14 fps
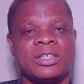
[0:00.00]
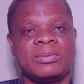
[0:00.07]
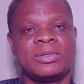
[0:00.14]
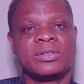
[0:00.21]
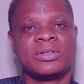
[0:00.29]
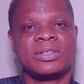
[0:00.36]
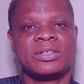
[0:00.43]

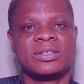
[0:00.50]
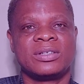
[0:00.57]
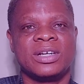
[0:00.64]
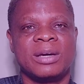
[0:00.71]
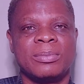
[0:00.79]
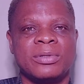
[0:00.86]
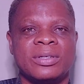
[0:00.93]
Please make sure you hit the
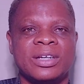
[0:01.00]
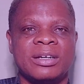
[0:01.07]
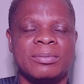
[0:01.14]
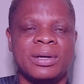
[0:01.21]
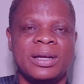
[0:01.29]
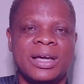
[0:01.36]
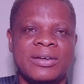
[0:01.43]
subscribe button
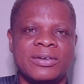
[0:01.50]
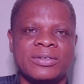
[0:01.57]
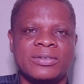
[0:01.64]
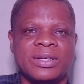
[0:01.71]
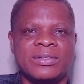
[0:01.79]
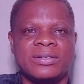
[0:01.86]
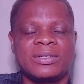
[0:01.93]
and the bell
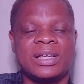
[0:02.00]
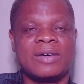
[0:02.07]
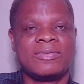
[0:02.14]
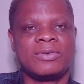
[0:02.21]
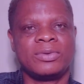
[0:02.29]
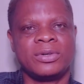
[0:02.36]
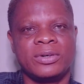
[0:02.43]
icon so as to stay
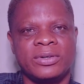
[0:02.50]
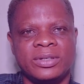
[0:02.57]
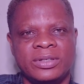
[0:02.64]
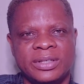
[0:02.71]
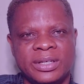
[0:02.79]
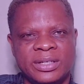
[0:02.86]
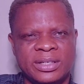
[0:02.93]
up with all
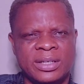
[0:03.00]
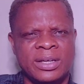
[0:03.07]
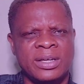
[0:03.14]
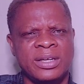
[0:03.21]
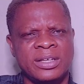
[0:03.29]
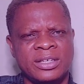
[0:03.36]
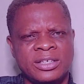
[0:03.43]
the trends.
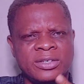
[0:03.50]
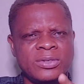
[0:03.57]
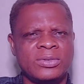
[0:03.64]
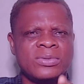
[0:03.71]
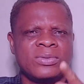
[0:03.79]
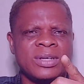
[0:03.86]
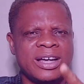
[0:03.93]
See
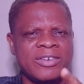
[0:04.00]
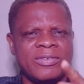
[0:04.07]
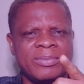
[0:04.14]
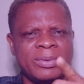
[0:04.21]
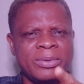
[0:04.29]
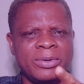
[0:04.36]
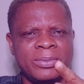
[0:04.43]
you soon. Have a
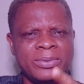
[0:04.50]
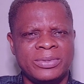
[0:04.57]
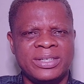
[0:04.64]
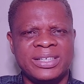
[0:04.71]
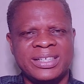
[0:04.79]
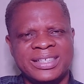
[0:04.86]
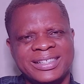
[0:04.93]

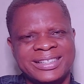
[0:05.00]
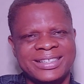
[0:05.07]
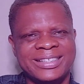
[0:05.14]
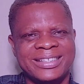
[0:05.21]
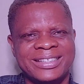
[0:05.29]
wonderful day.